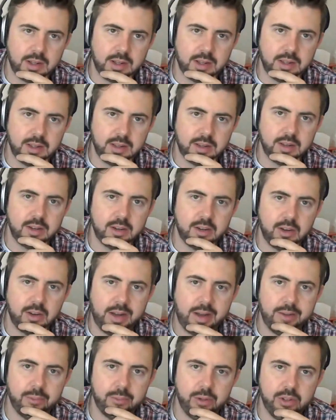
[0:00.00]
yeah, no, I
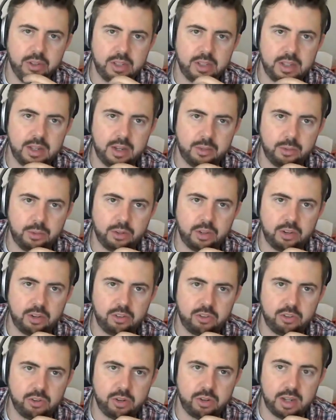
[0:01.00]
really
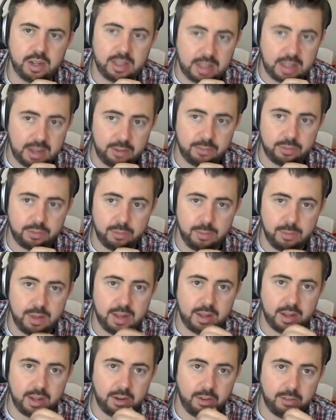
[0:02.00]
enjoyed it. Again, for
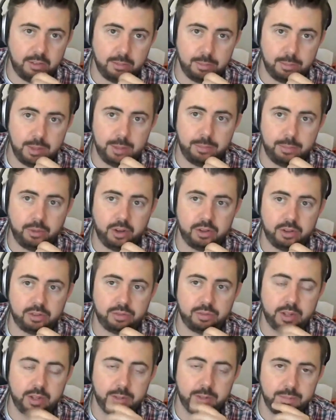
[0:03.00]
me, another B+
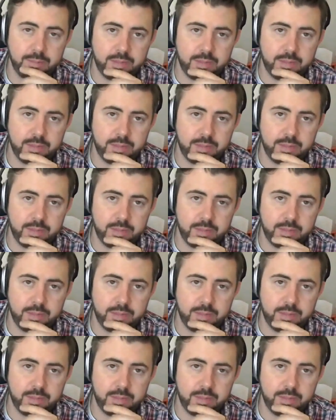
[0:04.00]
film.